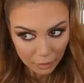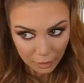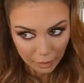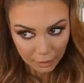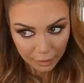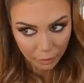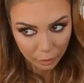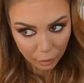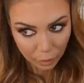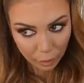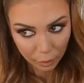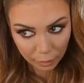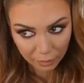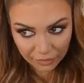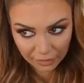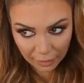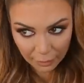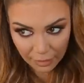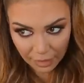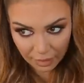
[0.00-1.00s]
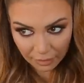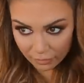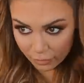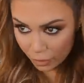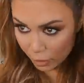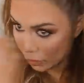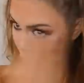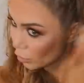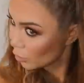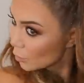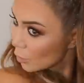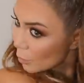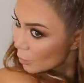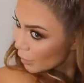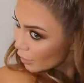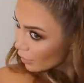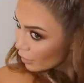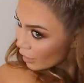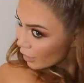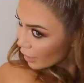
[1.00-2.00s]
and oomph up that volume a
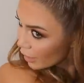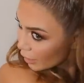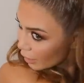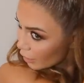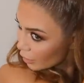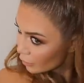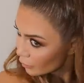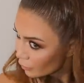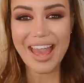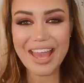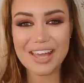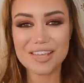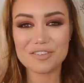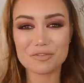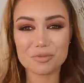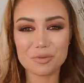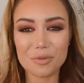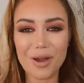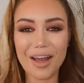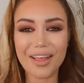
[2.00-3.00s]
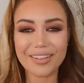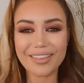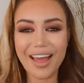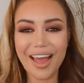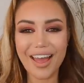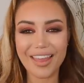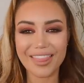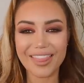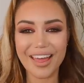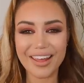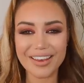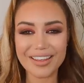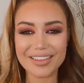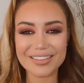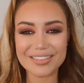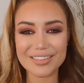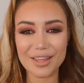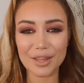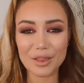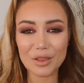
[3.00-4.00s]
bit there. And voila, that
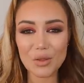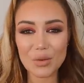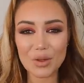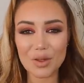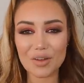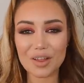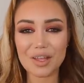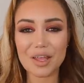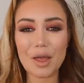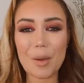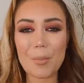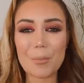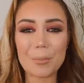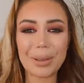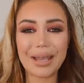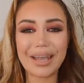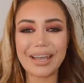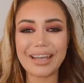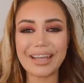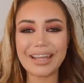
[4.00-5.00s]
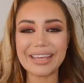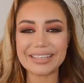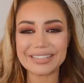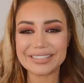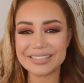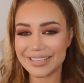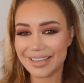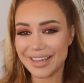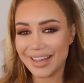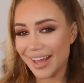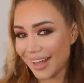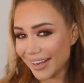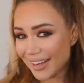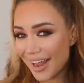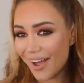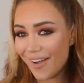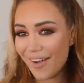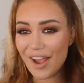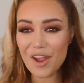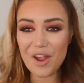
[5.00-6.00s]
is the look complete.
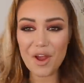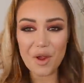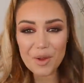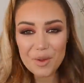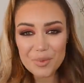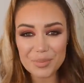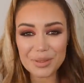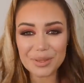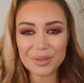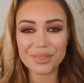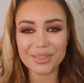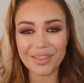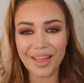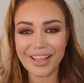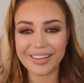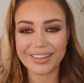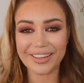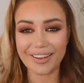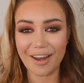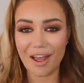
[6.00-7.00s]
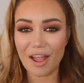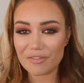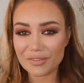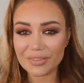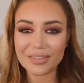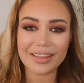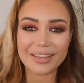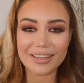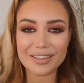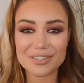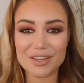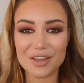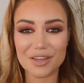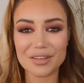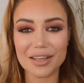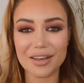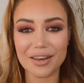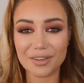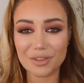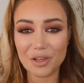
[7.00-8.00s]
Now, I hope you like it. I feel like it
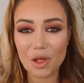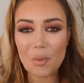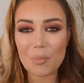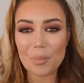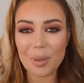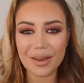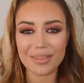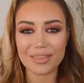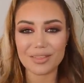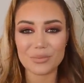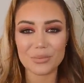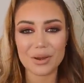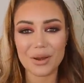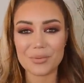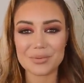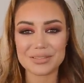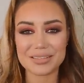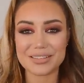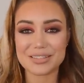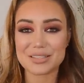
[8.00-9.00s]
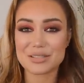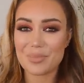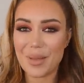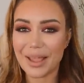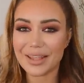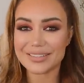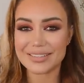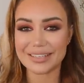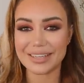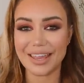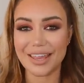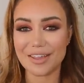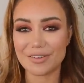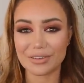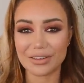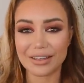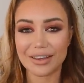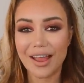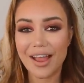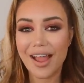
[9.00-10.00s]
turned out a lot better than what I was expecting
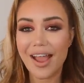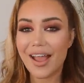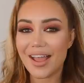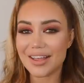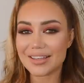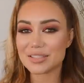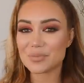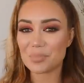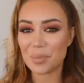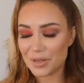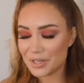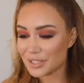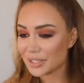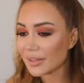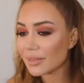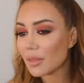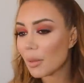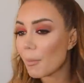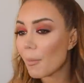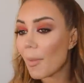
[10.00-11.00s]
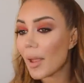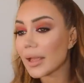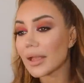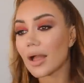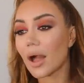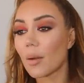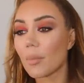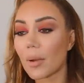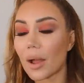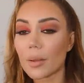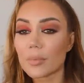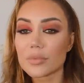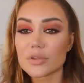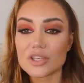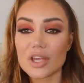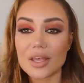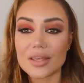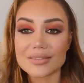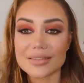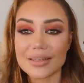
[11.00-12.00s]
even, especially the makeup. I'm
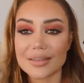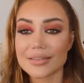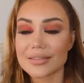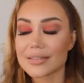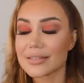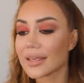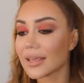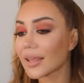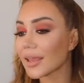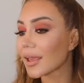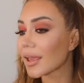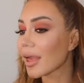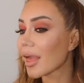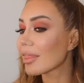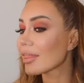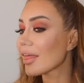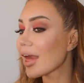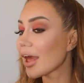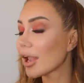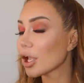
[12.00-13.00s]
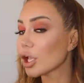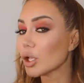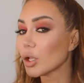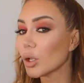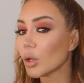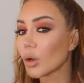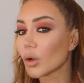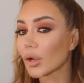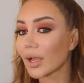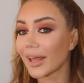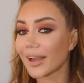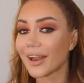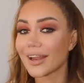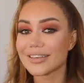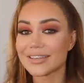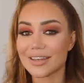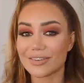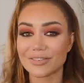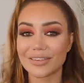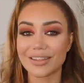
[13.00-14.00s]
just digging that look and I
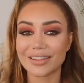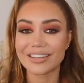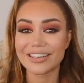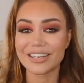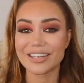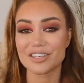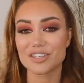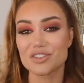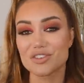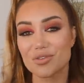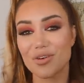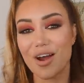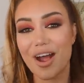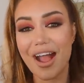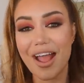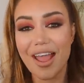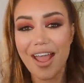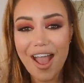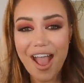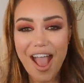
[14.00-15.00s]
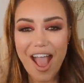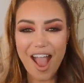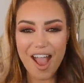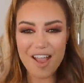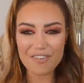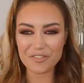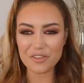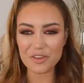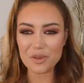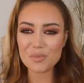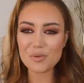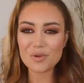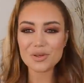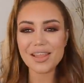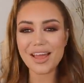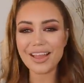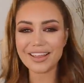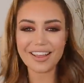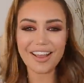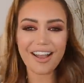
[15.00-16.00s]
definitely need to try a few more
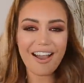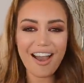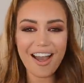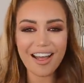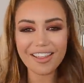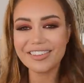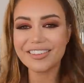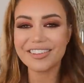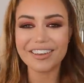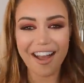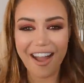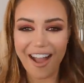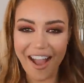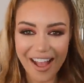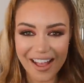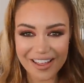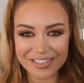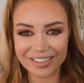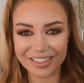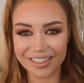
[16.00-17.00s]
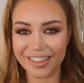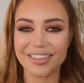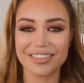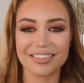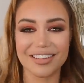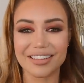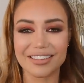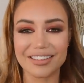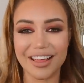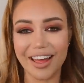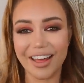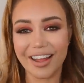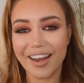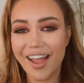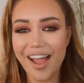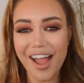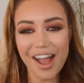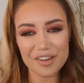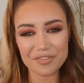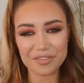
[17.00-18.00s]
like colored eyes and things like that.
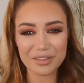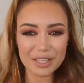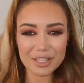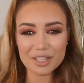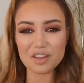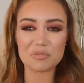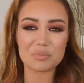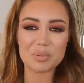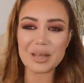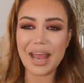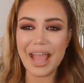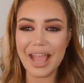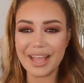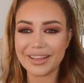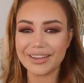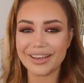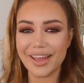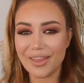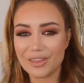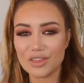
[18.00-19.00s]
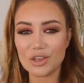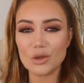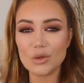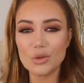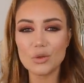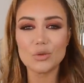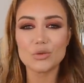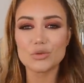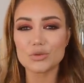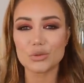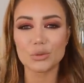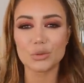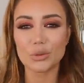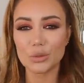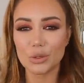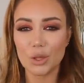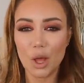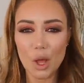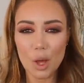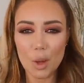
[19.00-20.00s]
I feel like I've been hanging out in the
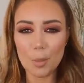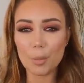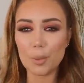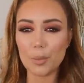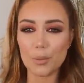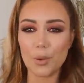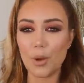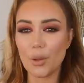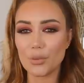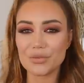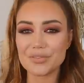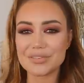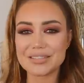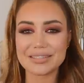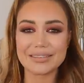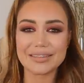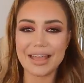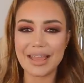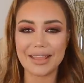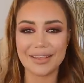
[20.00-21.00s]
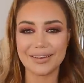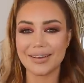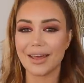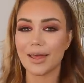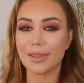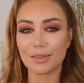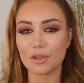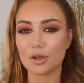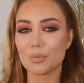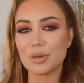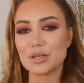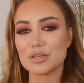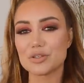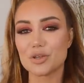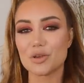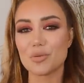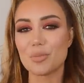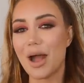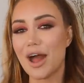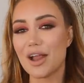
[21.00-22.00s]
neutral bronze lane a little bit
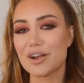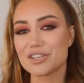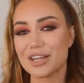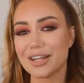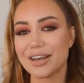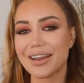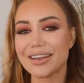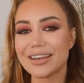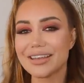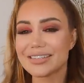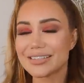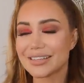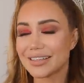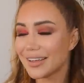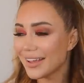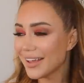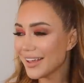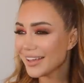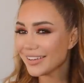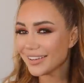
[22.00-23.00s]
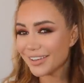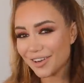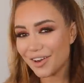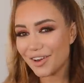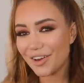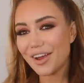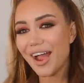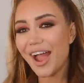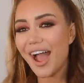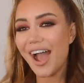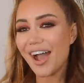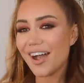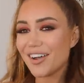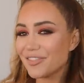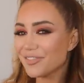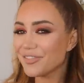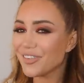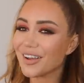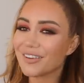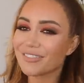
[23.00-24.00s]
too much and I need to, you know, have
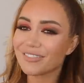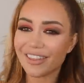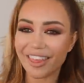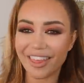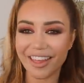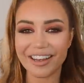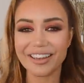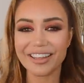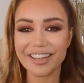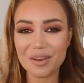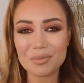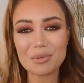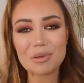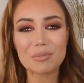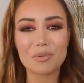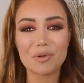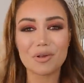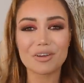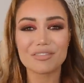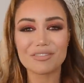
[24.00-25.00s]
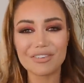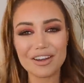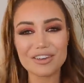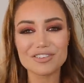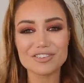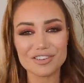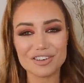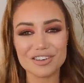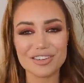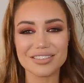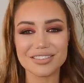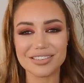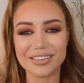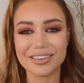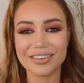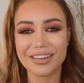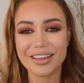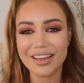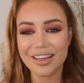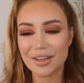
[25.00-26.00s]
fun with it and get a bit more adventurous
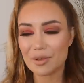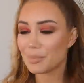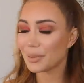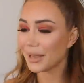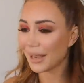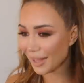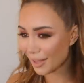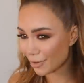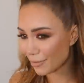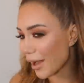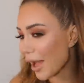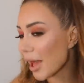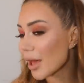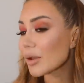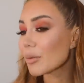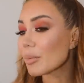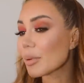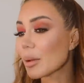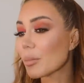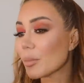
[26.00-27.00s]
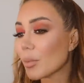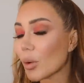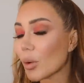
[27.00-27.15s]
and play around a bit